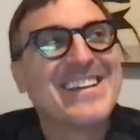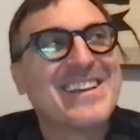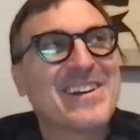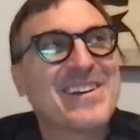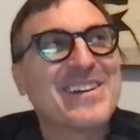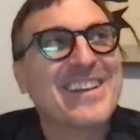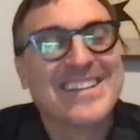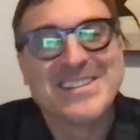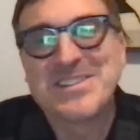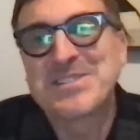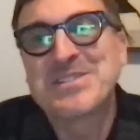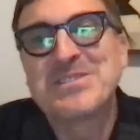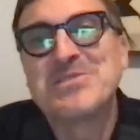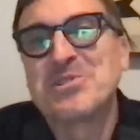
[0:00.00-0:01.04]
You know, you
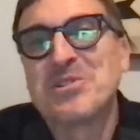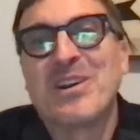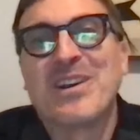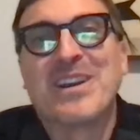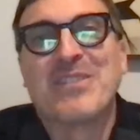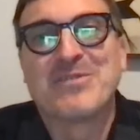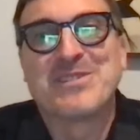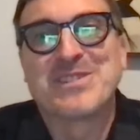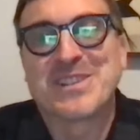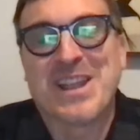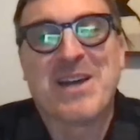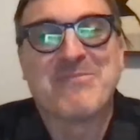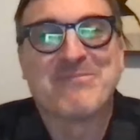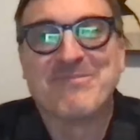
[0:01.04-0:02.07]
just enjoy every
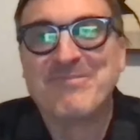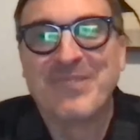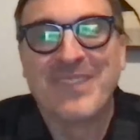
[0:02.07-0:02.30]
step.